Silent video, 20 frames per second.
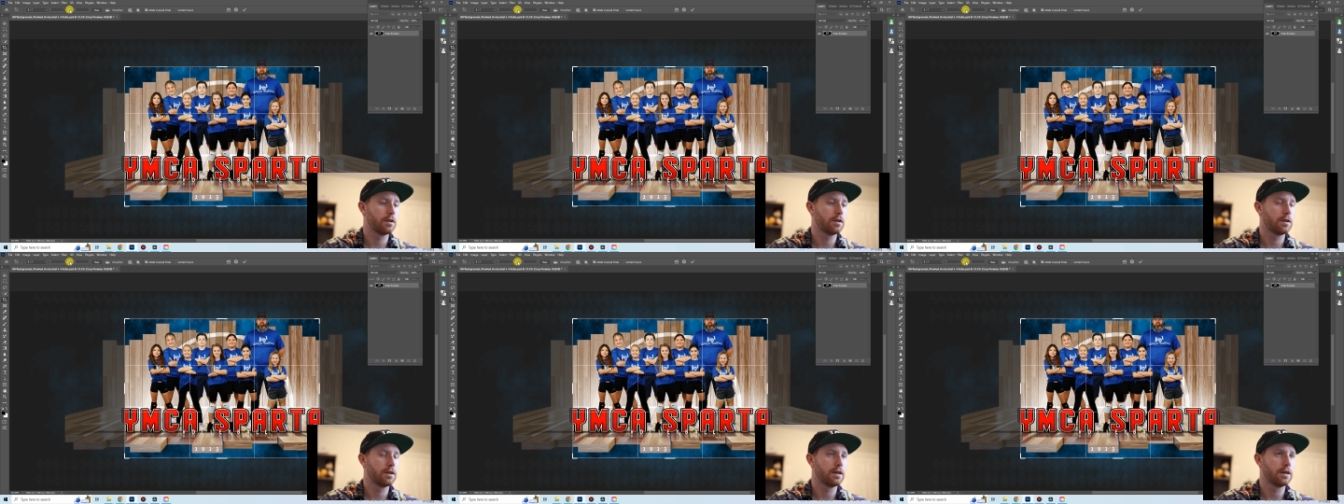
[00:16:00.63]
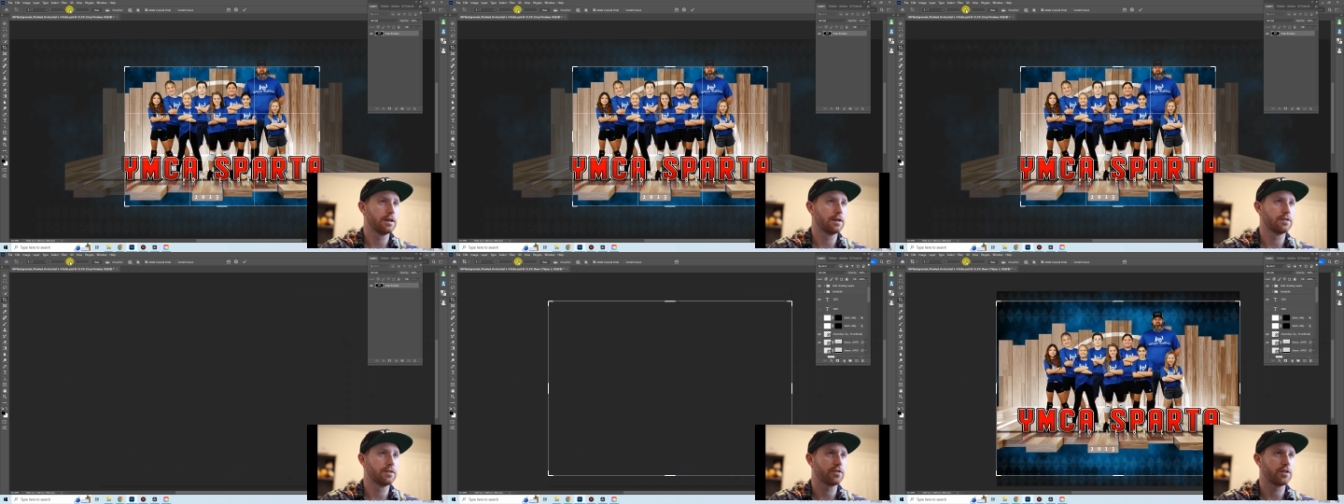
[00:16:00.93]

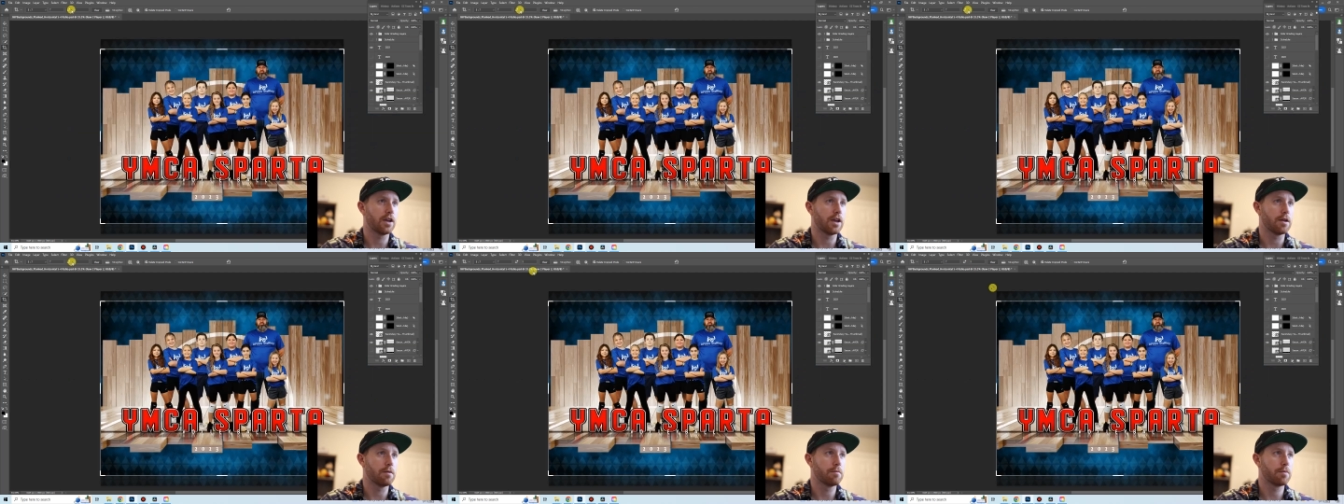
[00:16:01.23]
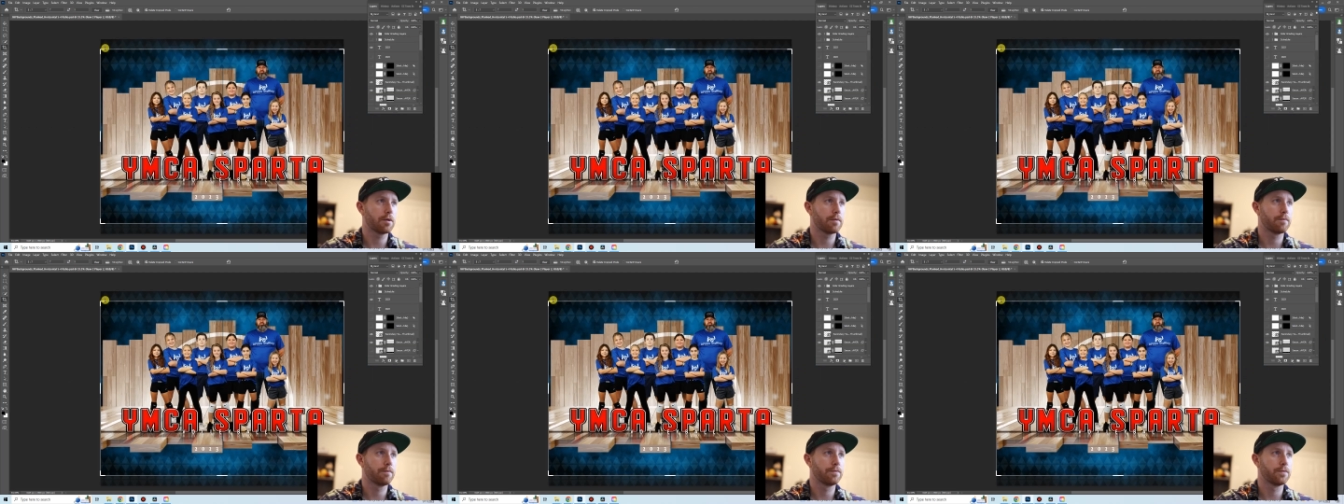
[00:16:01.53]
hit escape.
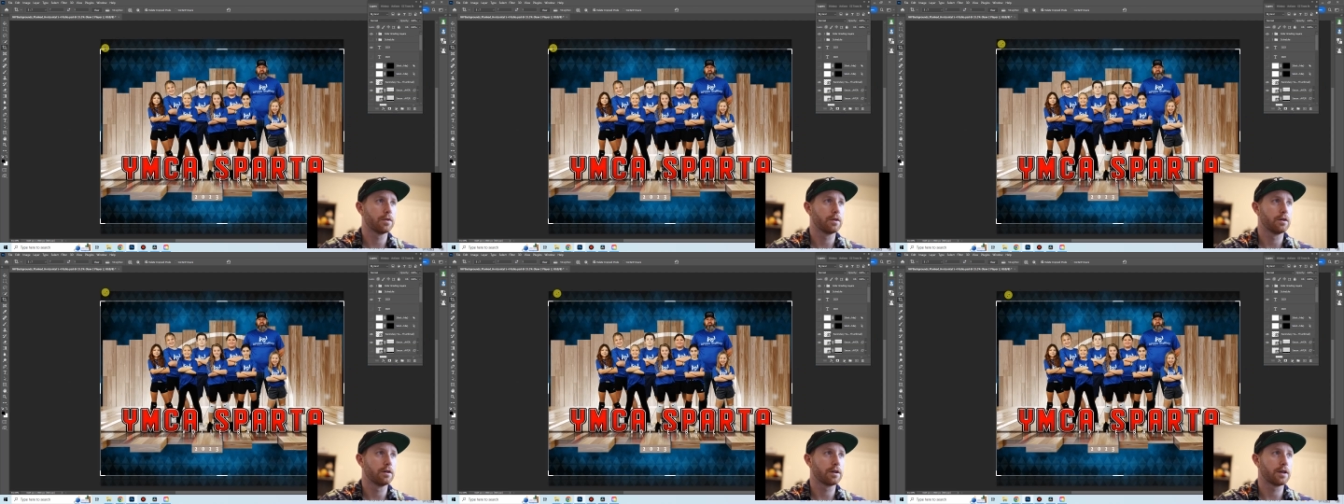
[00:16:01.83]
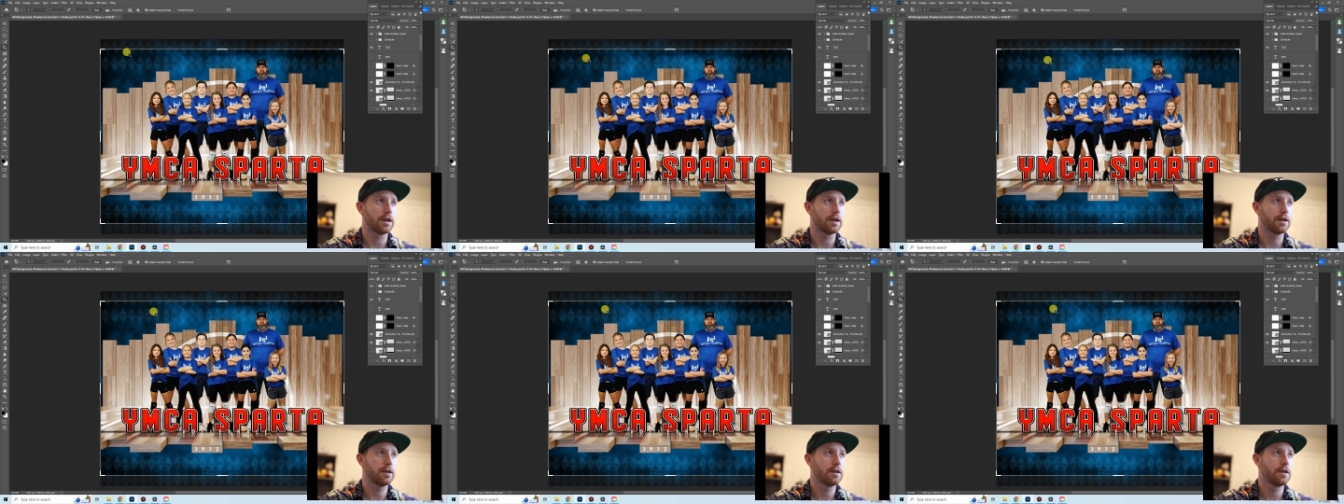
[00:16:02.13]

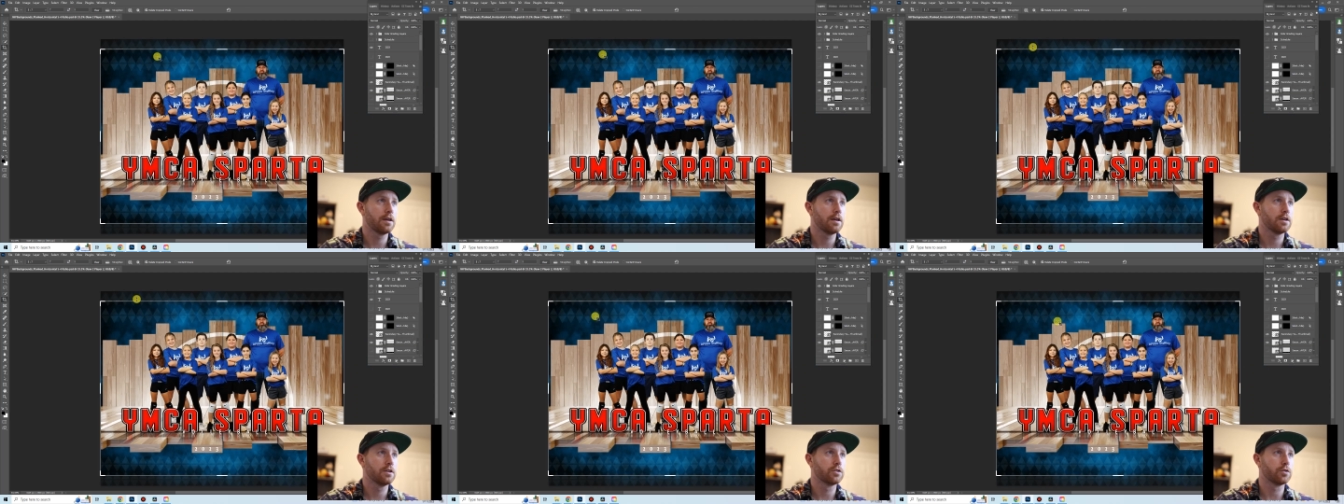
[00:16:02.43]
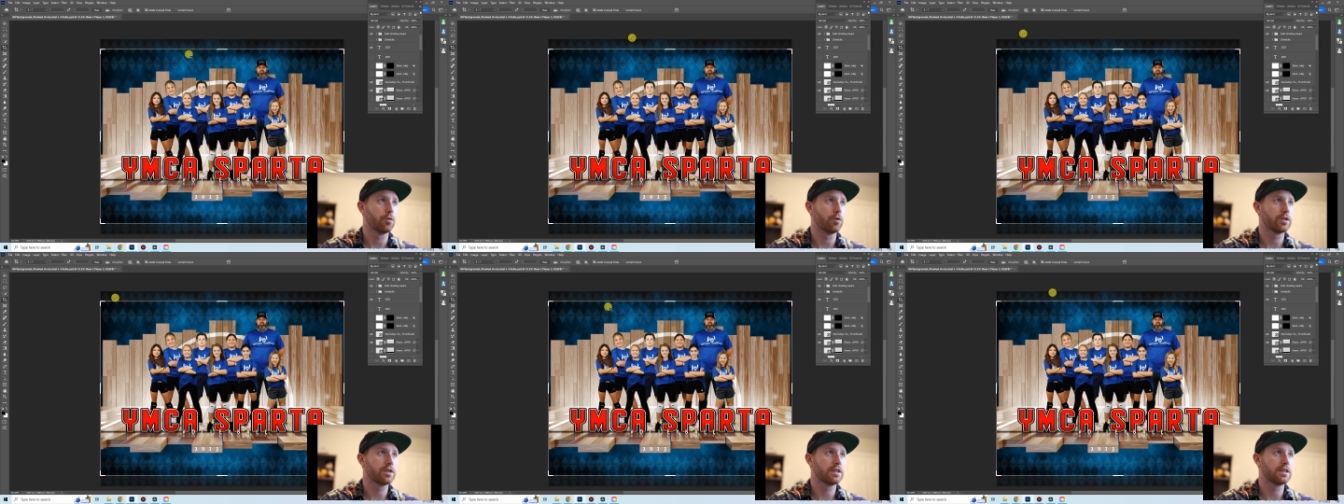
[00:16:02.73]
Okay, so
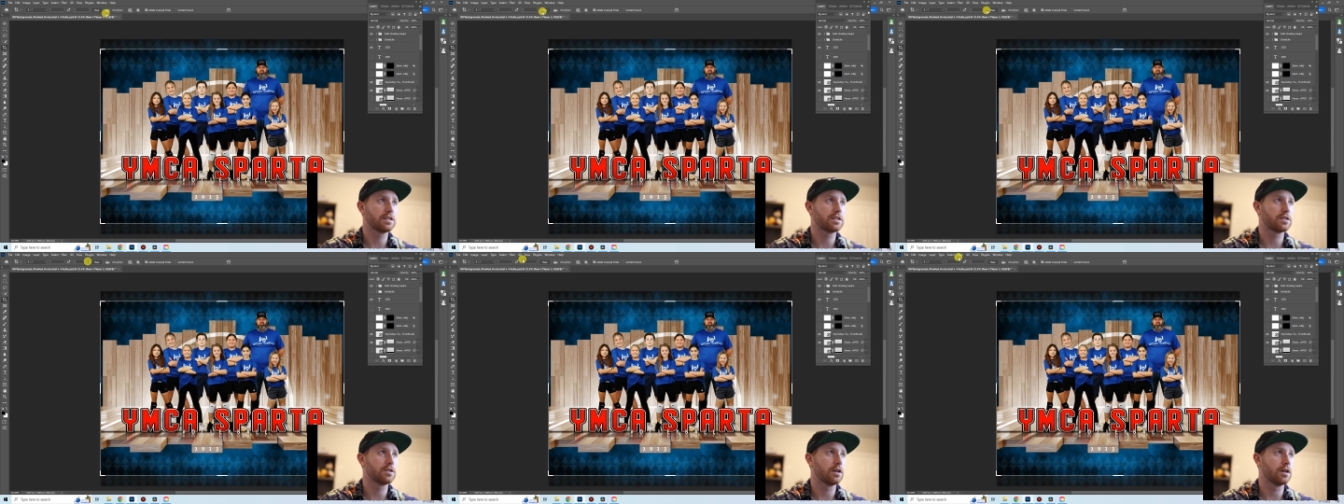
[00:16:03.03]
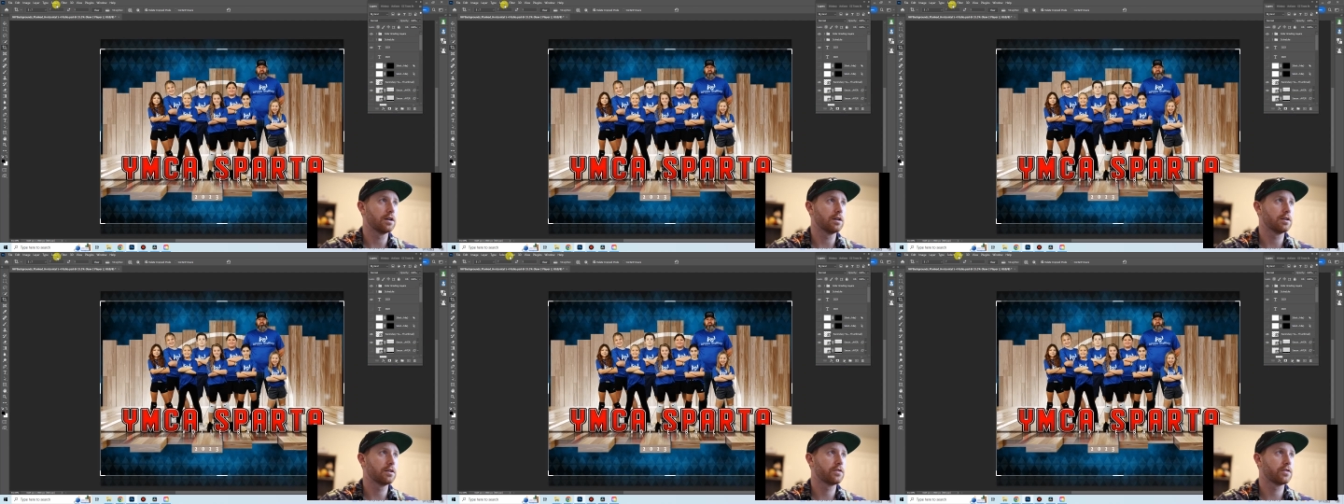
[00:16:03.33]
what this
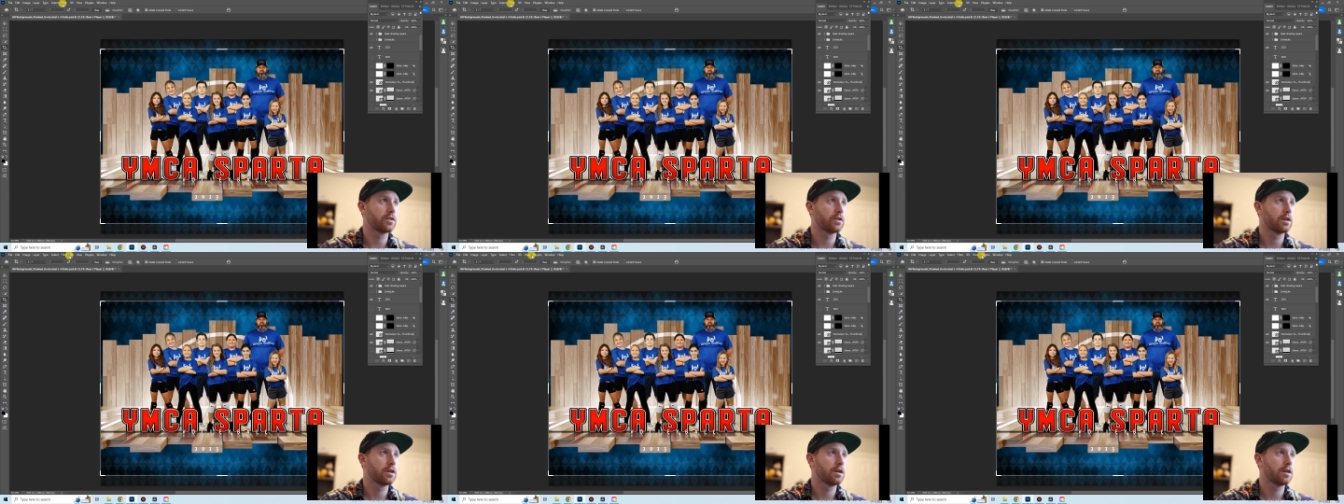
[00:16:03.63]
does